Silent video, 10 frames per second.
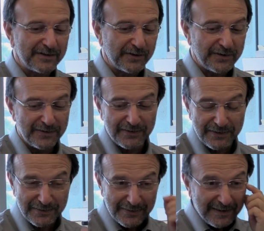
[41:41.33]
And so
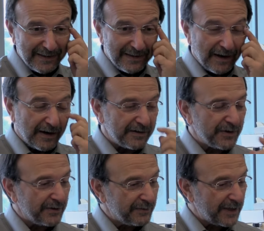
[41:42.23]

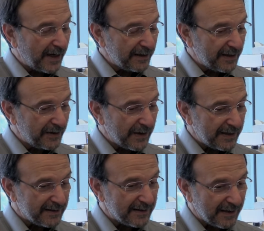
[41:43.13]
so Elio
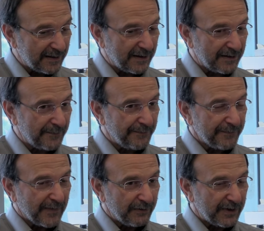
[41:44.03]
had said that
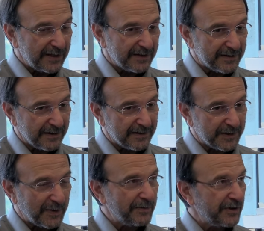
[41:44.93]
when he discussed
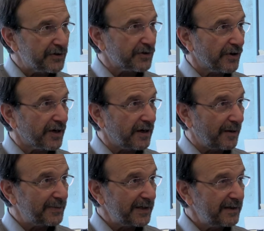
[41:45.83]
this paper that you started a
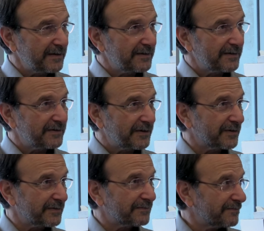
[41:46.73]
company
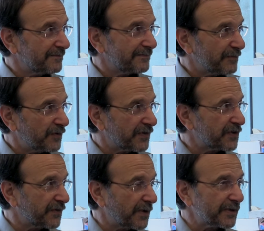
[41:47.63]
to move
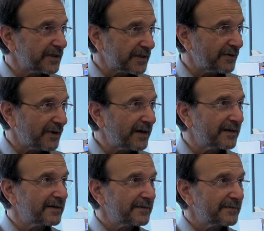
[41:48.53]
this forward. Is that right?